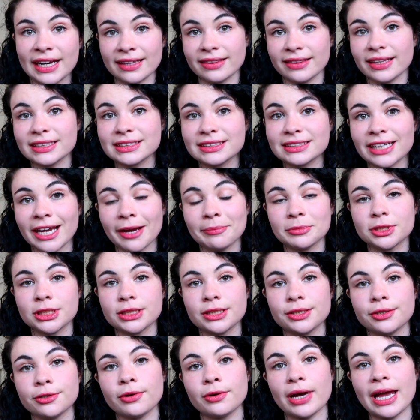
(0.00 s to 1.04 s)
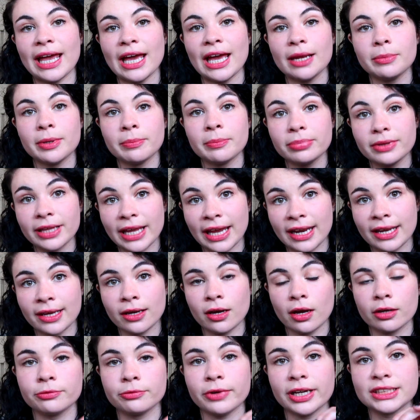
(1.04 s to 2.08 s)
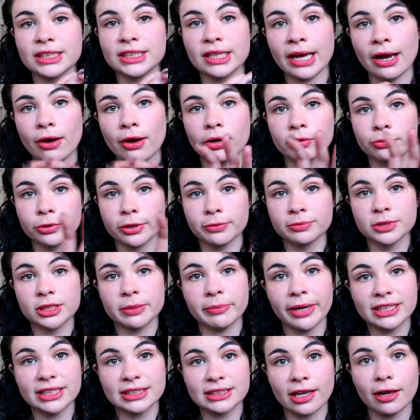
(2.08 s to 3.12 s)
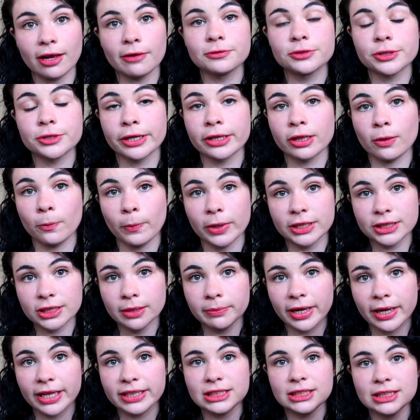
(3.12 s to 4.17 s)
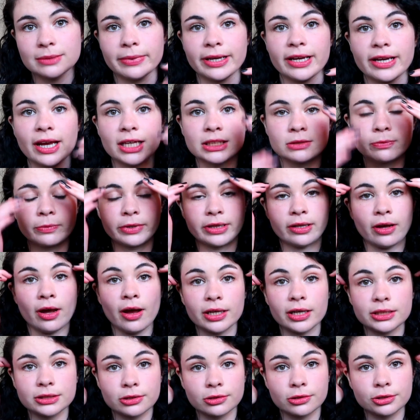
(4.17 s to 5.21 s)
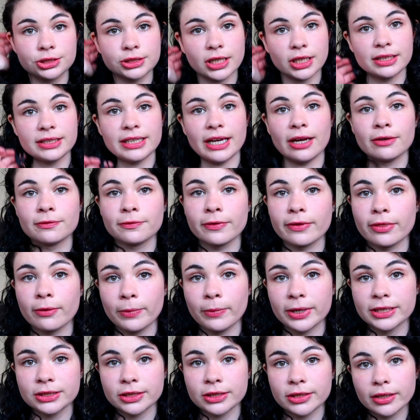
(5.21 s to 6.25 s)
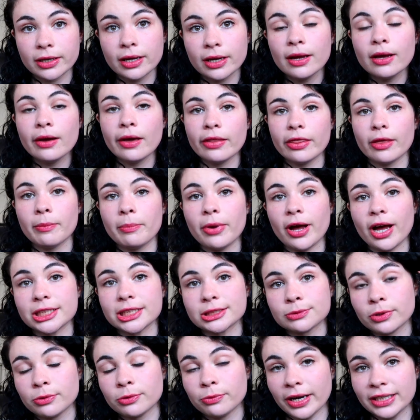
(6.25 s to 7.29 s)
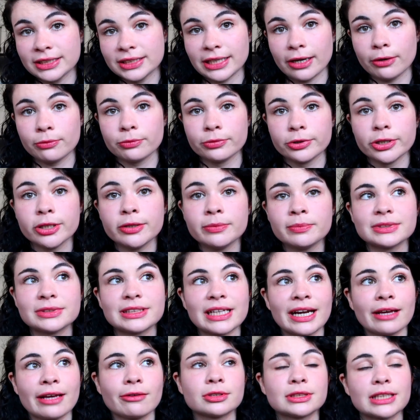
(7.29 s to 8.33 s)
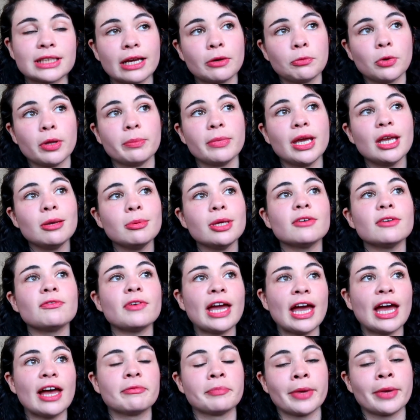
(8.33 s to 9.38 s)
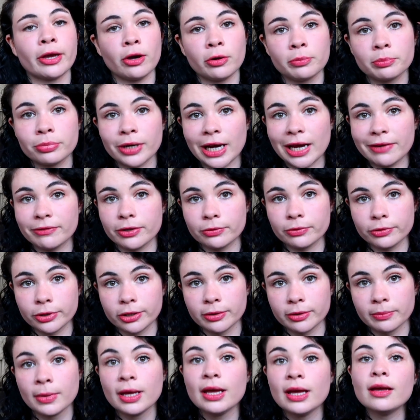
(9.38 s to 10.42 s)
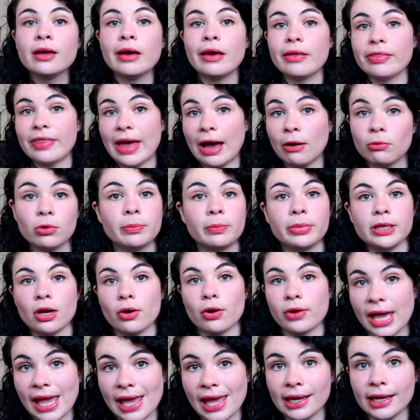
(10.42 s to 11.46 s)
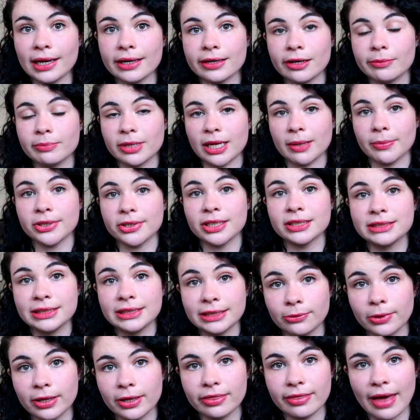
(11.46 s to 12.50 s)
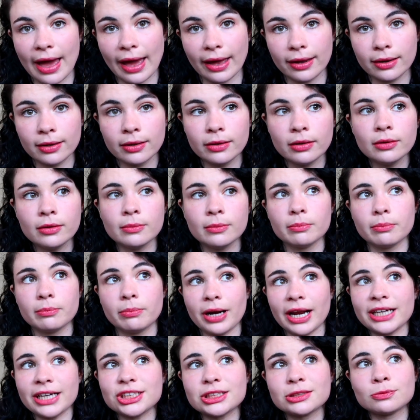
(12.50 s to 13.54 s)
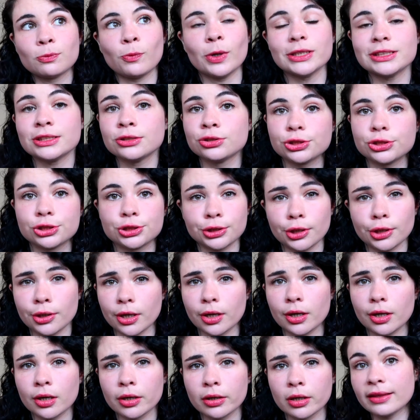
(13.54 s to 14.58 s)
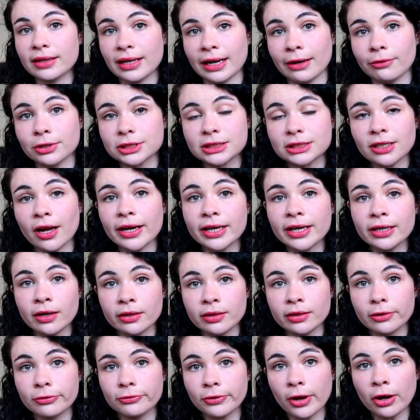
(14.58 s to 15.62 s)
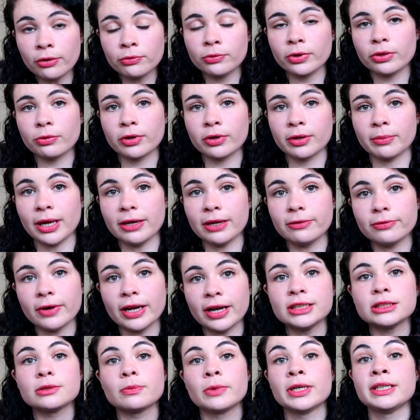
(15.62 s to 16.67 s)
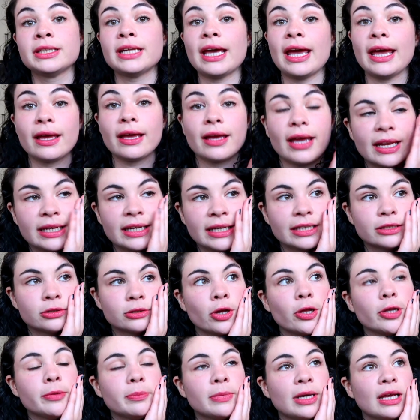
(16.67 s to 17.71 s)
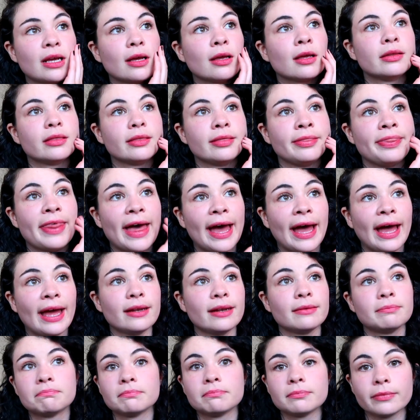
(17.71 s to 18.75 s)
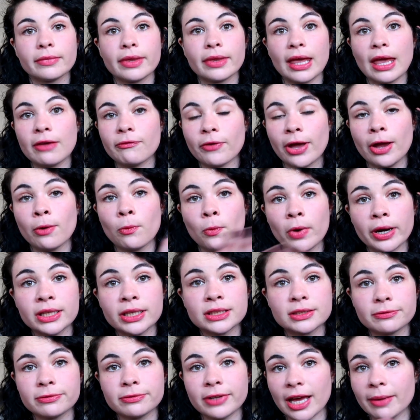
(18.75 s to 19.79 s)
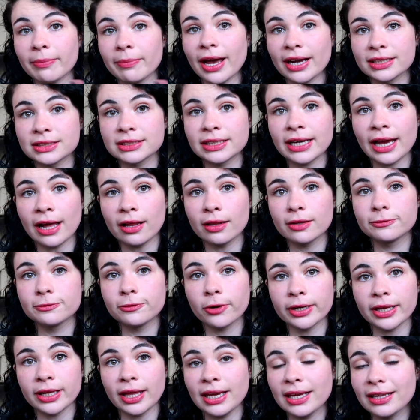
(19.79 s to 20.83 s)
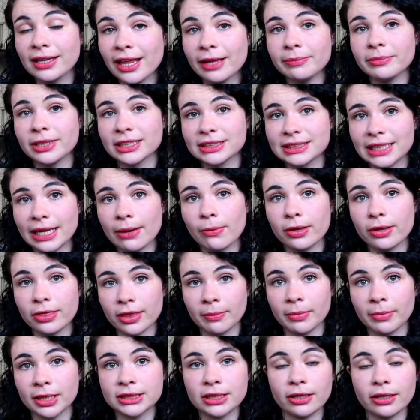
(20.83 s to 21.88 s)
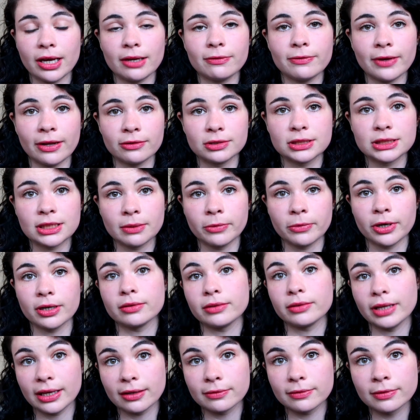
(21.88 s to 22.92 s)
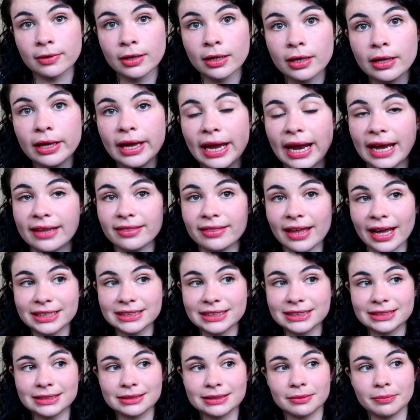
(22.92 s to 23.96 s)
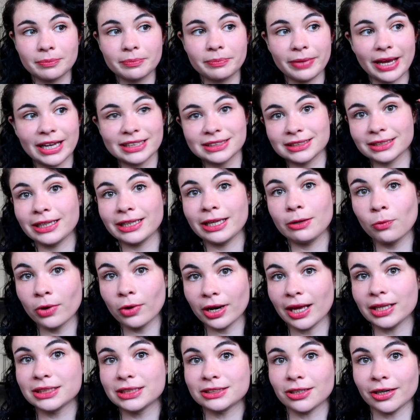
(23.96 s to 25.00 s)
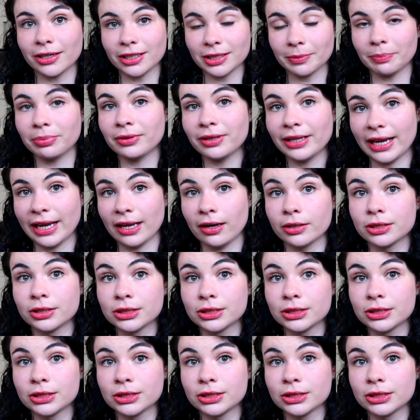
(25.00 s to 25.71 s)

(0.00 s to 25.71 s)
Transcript: at this time too, I had been planning on renting out a room to myself during the winter months, because when the hostel shut down for the winter, the boss would rent out rooms. And I was like, well, maybe if I have my own private room, that will be okay and I'll be able to deal with that. But I just wasn't sure. And then I was talking on the phone with one of my friends one day, and he told me that if I wanted to fly back to California, he'd let me stay with him until I found somewhere to live. And that's basically what I started to plan on